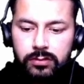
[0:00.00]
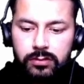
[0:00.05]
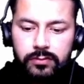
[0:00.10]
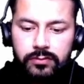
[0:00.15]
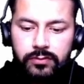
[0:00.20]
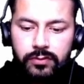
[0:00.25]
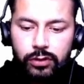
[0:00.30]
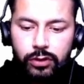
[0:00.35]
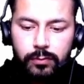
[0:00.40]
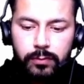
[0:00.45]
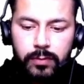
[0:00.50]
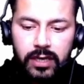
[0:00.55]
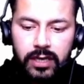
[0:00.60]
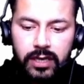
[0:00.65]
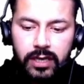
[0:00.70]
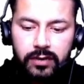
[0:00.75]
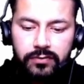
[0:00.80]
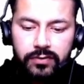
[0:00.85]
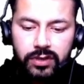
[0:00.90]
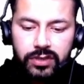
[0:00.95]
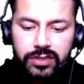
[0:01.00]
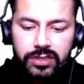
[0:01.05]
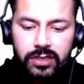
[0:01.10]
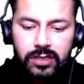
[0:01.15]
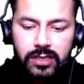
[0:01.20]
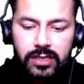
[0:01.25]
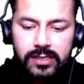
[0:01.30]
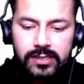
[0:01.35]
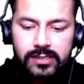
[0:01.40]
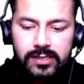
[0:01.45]
for built-in function,
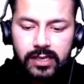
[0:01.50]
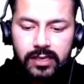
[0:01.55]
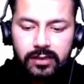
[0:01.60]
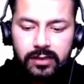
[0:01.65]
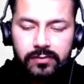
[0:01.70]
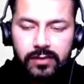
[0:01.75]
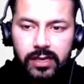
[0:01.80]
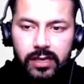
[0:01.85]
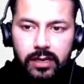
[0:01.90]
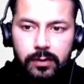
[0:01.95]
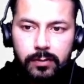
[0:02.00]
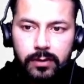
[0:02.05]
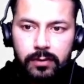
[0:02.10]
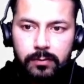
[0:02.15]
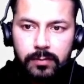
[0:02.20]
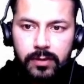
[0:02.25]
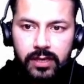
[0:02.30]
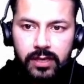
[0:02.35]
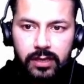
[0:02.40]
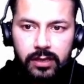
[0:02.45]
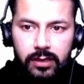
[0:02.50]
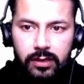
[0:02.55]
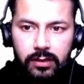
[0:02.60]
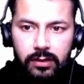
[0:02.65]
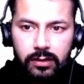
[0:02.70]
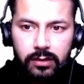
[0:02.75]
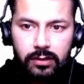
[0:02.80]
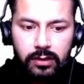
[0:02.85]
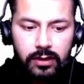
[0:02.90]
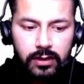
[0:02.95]
let's take the variable
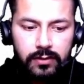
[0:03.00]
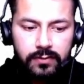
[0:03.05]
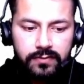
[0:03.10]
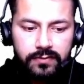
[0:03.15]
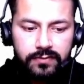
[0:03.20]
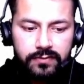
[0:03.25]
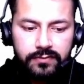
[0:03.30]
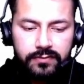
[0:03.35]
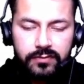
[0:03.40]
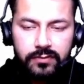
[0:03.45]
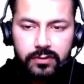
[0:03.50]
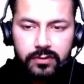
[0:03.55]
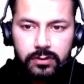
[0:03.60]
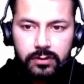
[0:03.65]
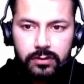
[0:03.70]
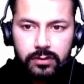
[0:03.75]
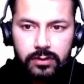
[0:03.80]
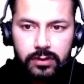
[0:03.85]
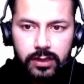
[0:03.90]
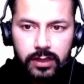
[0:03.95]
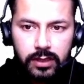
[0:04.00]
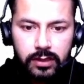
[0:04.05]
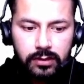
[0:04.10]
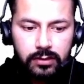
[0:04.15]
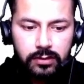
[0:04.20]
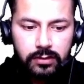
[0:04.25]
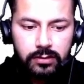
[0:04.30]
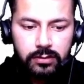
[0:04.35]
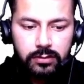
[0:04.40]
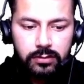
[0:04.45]
bf,
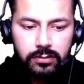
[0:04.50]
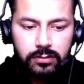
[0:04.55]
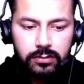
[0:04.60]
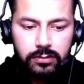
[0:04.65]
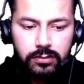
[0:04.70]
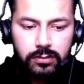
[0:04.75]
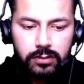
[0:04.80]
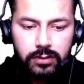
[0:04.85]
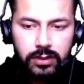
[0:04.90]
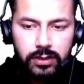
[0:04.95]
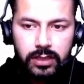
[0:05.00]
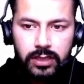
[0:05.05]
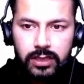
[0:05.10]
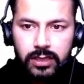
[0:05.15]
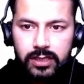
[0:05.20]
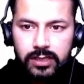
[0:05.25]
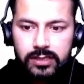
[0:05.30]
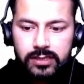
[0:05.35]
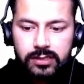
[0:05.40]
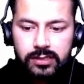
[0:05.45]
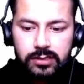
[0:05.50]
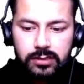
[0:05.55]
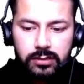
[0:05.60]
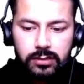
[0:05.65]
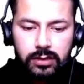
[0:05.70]
then in list.